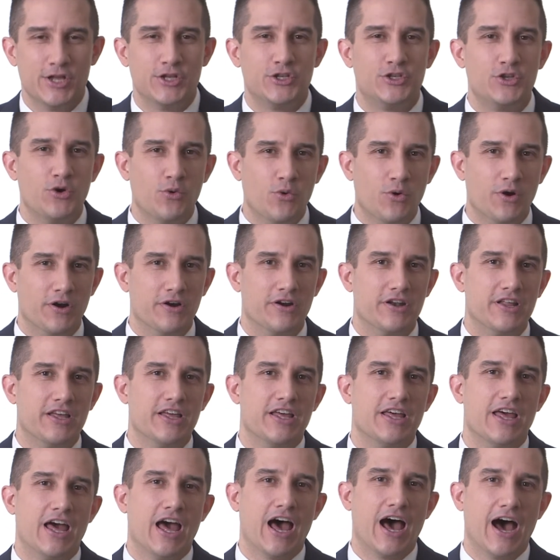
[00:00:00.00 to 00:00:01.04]
toward
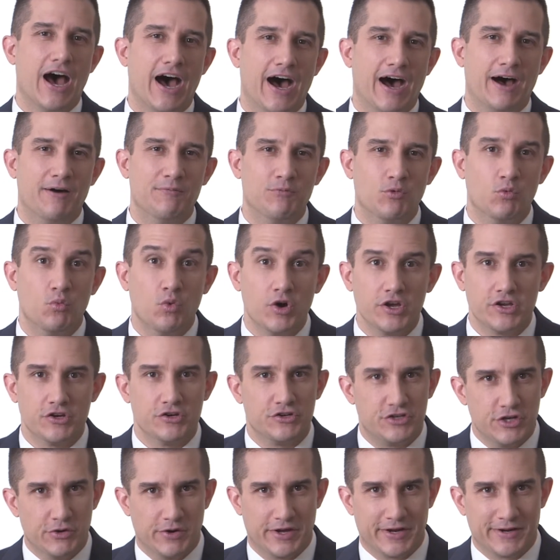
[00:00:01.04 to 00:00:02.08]
what you're
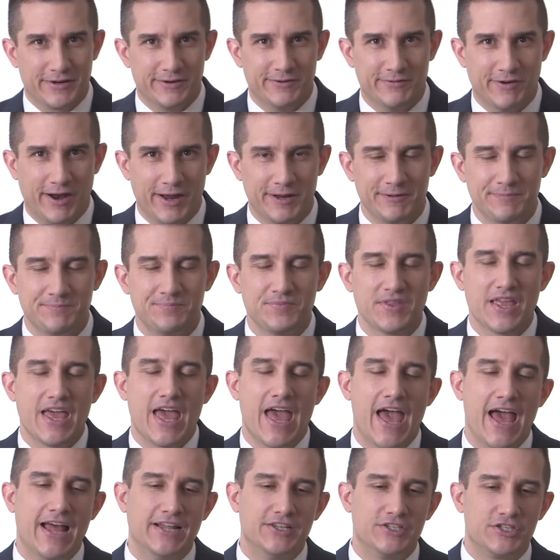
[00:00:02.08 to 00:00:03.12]
doing, right?
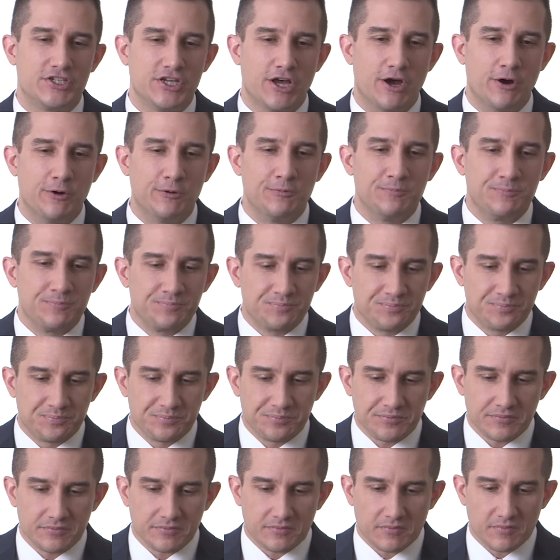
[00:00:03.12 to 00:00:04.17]
And so
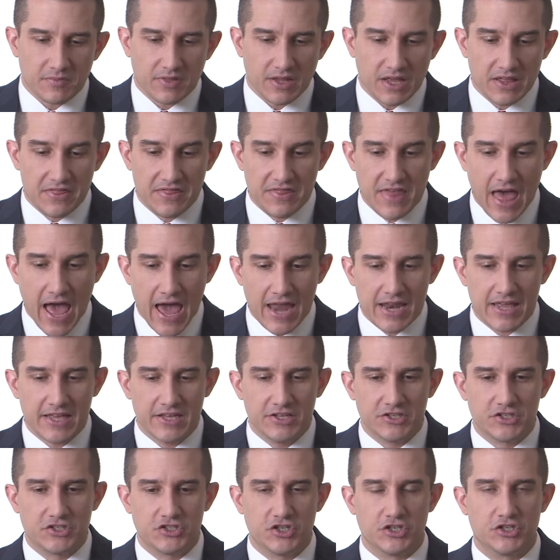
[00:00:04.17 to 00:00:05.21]
that
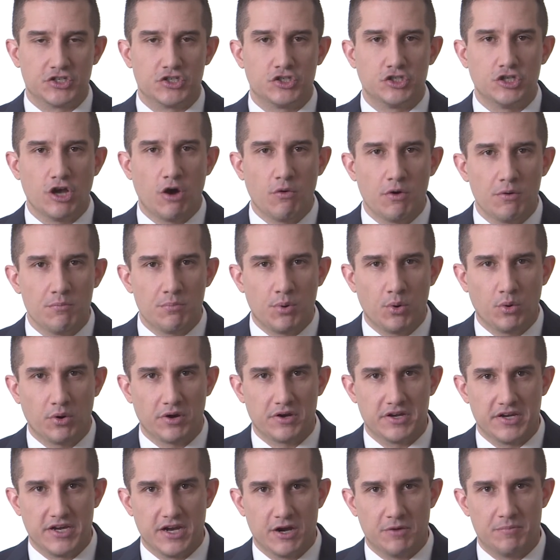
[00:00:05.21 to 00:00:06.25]
is just so
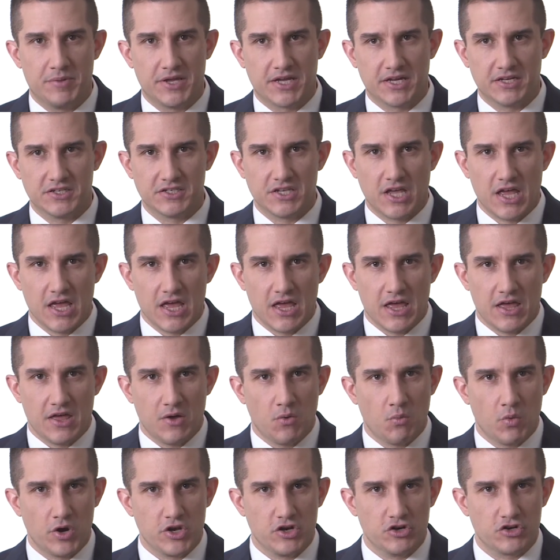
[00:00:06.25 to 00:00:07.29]
important here, because
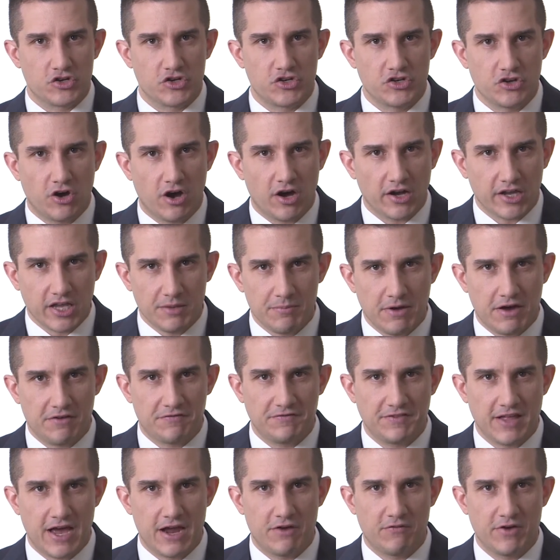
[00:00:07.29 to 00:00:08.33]
when you're talking about
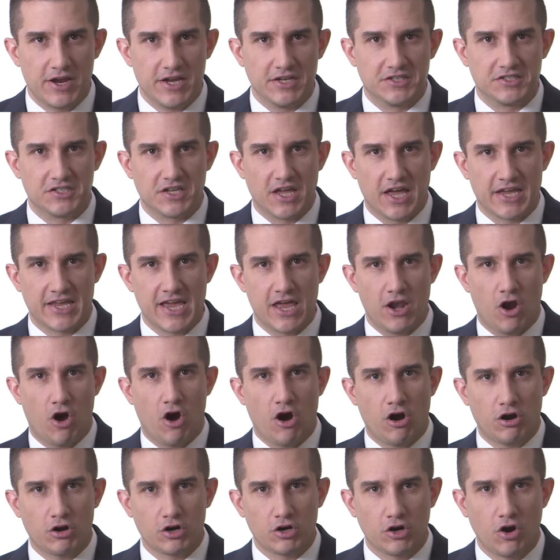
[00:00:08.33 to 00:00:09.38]
flat rates, again,
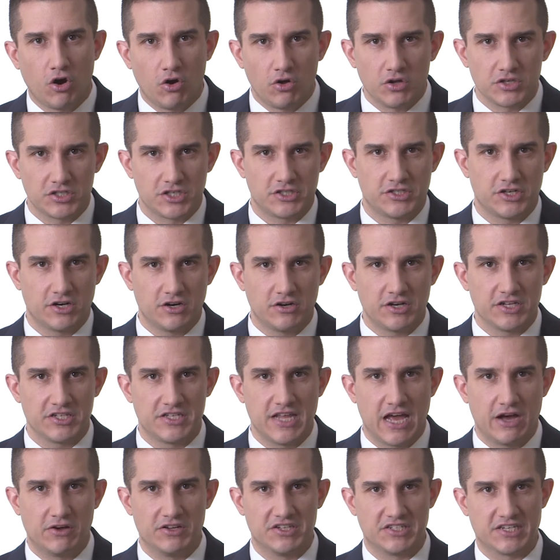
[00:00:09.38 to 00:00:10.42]
our goal as attorneys
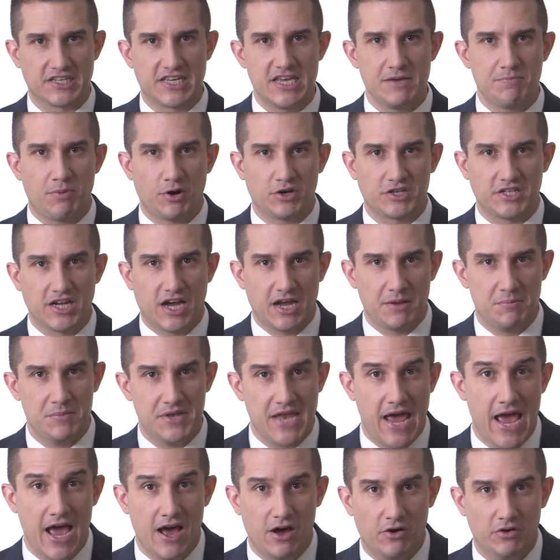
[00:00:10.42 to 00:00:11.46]
now is to keep our time
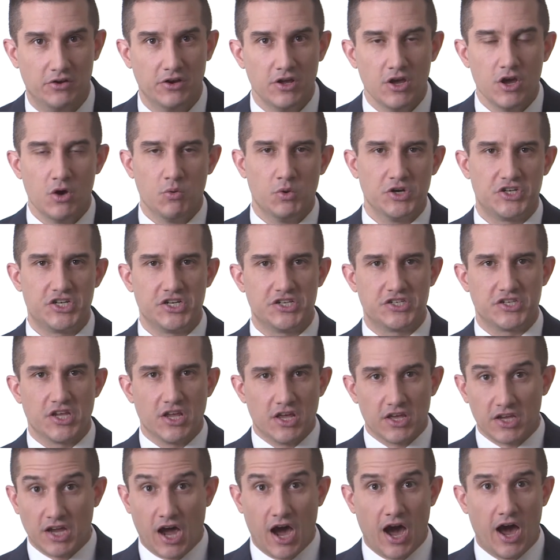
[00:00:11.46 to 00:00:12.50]
down, which is
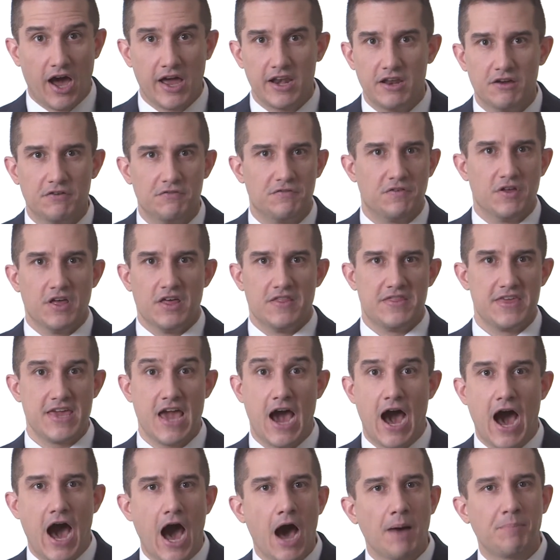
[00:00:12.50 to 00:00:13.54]
kind of the
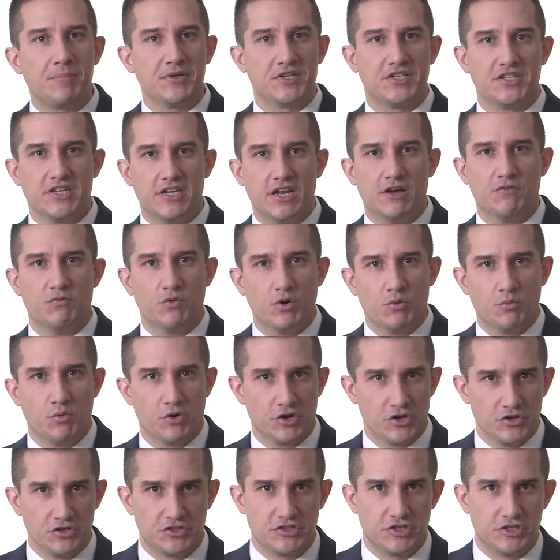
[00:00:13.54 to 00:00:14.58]
opposite of what we're
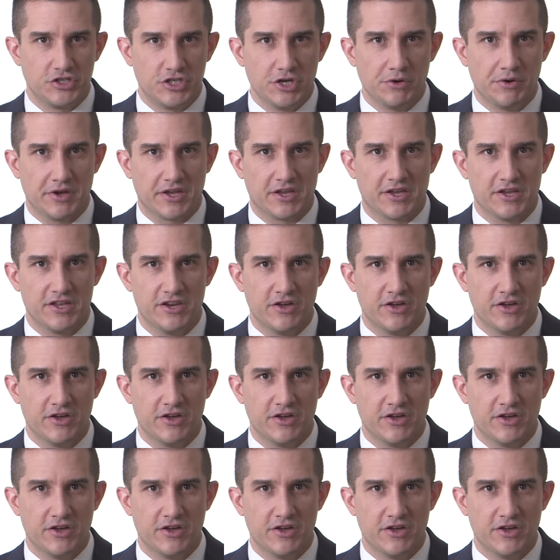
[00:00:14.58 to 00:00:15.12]
used to doing.